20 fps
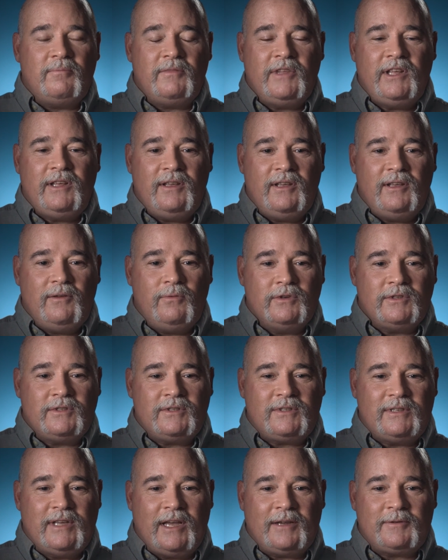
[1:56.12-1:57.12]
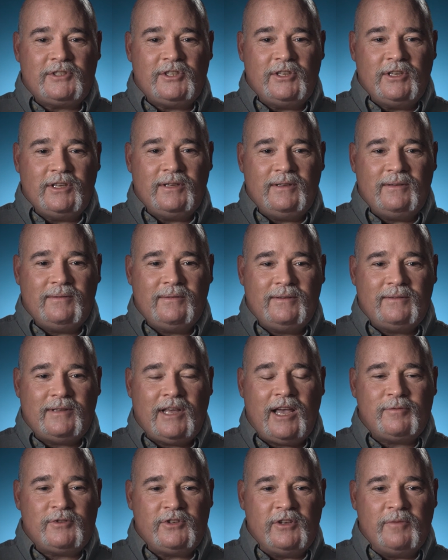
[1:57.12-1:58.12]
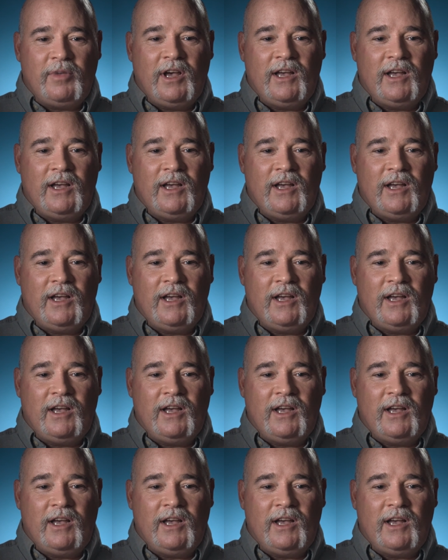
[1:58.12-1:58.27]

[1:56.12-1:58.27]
He was actually absolutely